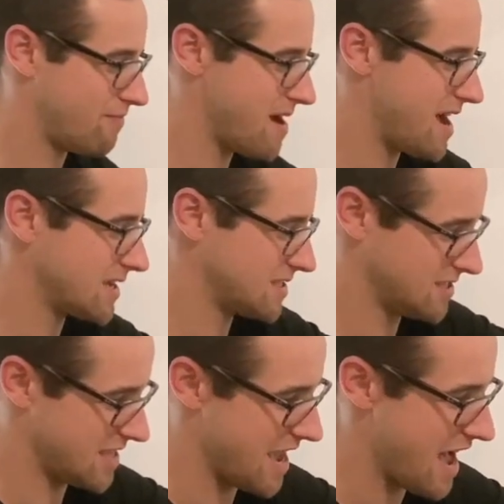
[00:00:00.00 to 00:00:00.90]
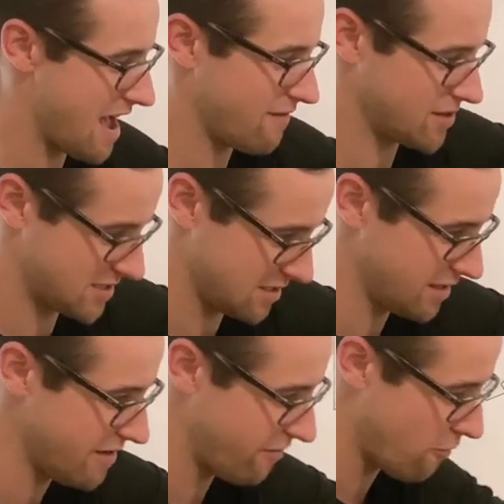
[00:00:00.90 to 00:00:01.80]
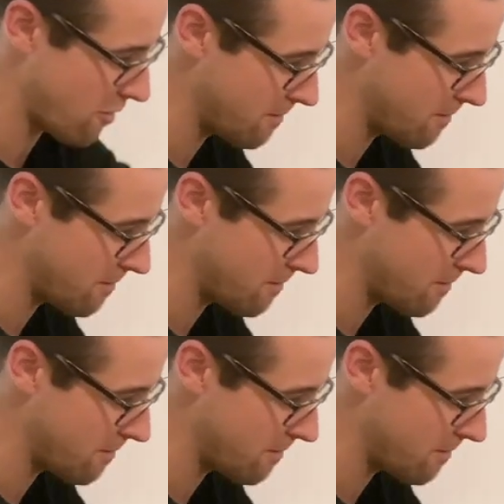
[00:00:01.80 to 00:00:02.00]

bags is they have a sleeve for